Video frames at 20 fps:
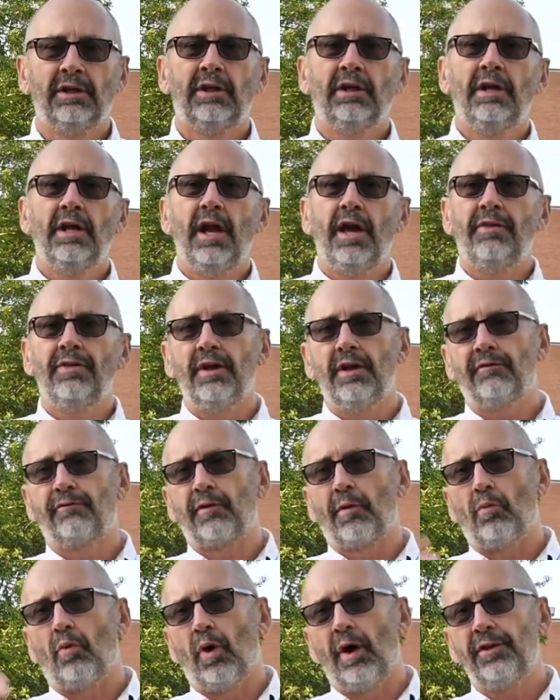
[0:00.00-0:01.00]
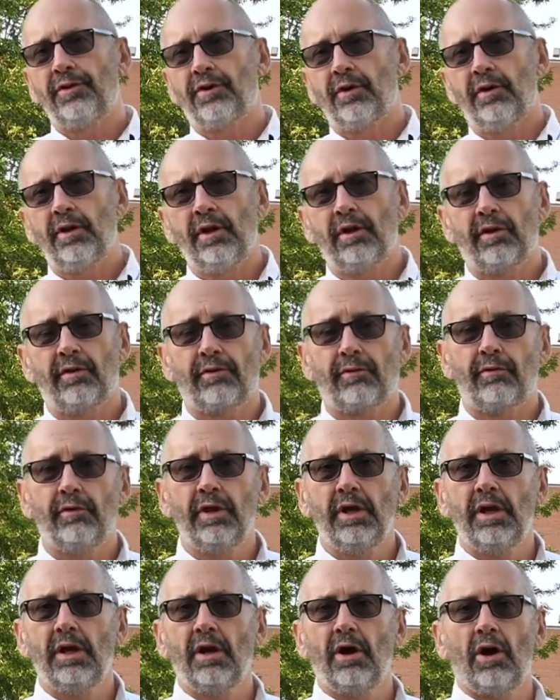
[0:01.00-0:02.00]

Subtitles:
And then from 1:30 to 3,